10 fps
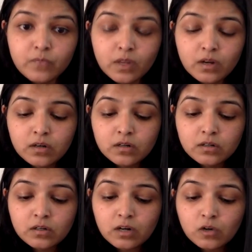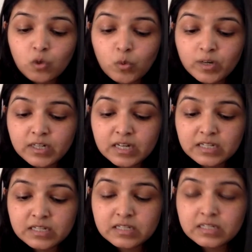covert
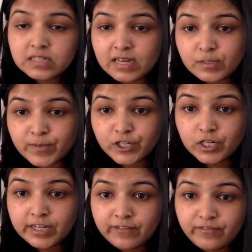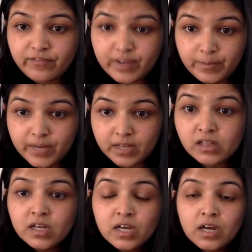narcissist, especially female,
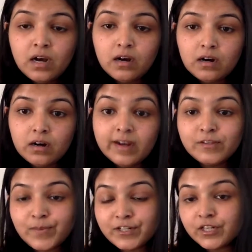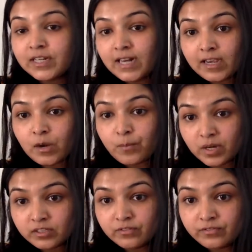especially like a
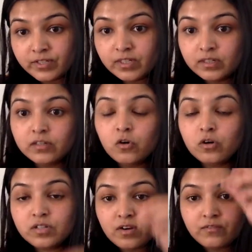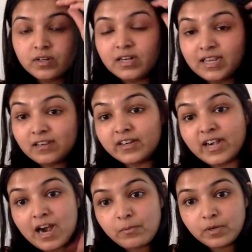mother figure or someone like a
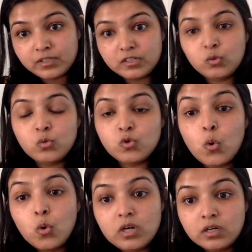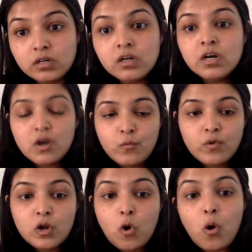grandmother who's older,
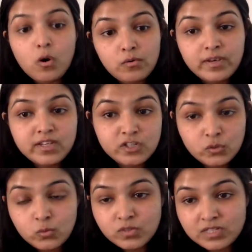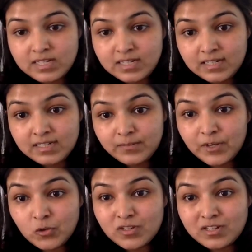will always use guilt
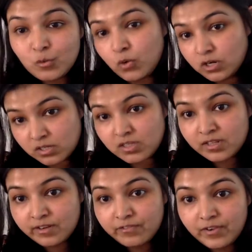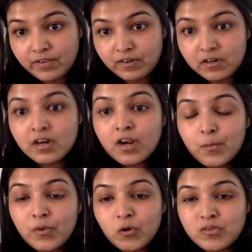because it works in their favor,
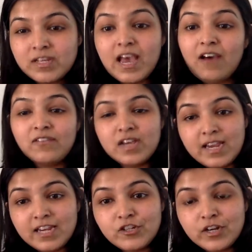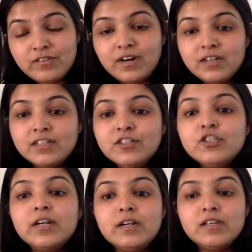because they have the age advantage.
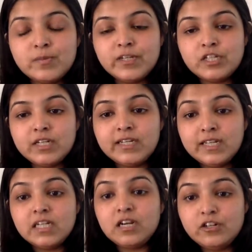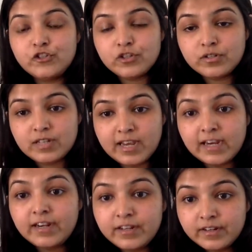And especially in cultures like
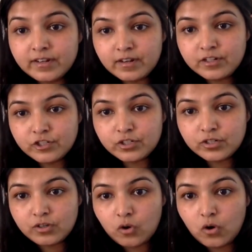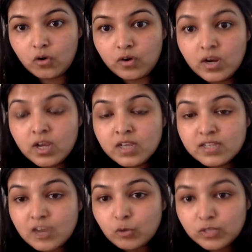Indian culture or
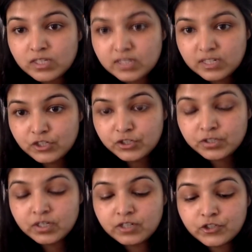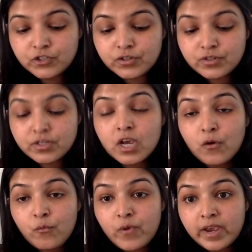Southeast Asian cultures,
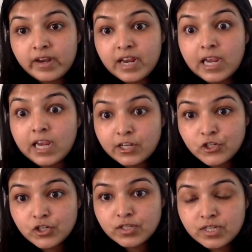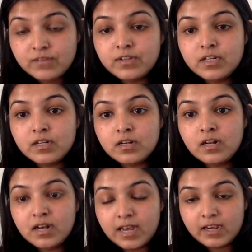where age is given
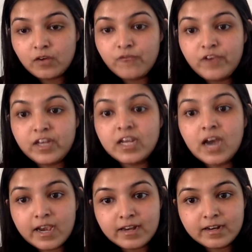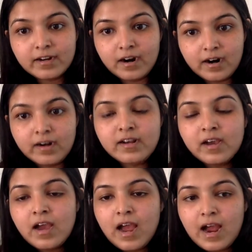like a very high regard.
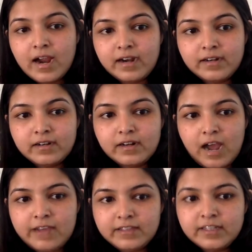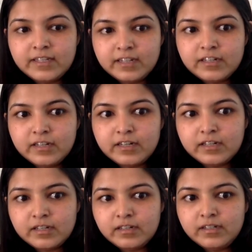And I think
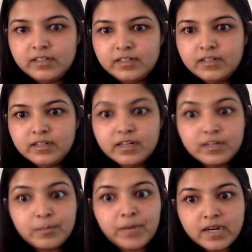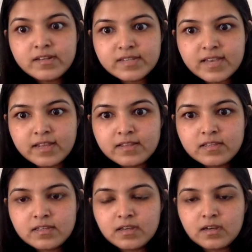it made
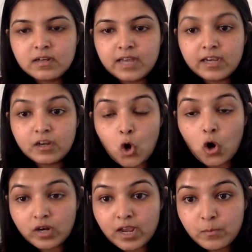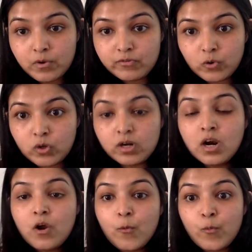sense like a long time before,
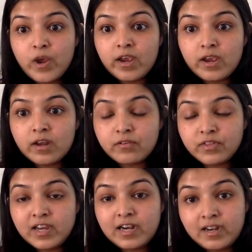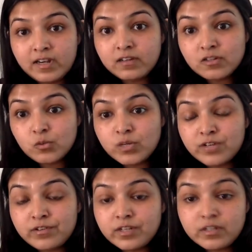where the elders were
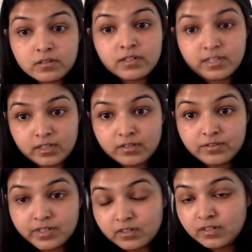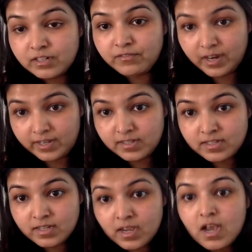really really
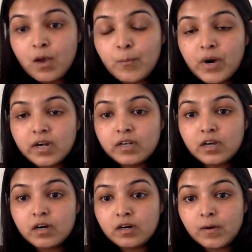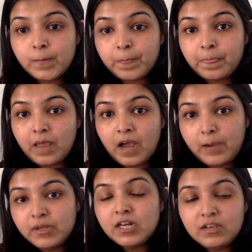wise. But I
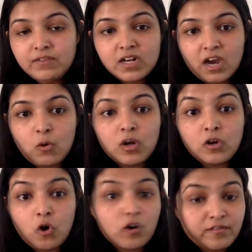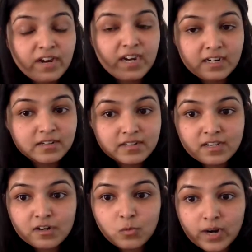mean, even now a lot of elders
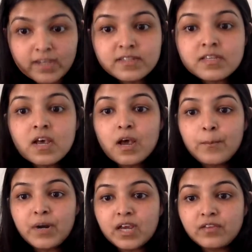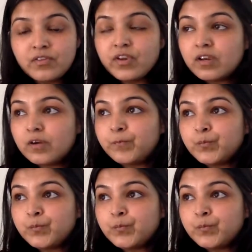are wise, but I think